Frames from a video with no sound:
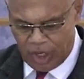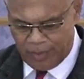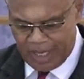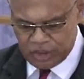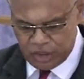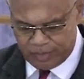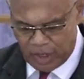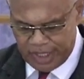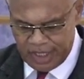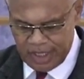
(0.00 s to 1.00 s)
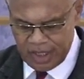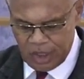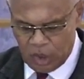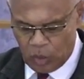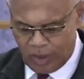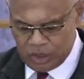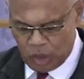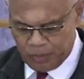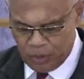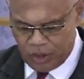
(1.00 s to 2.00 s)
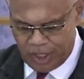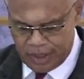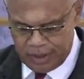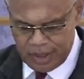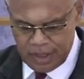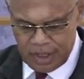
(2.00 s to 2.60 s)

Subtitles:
about your body, what you'll put on.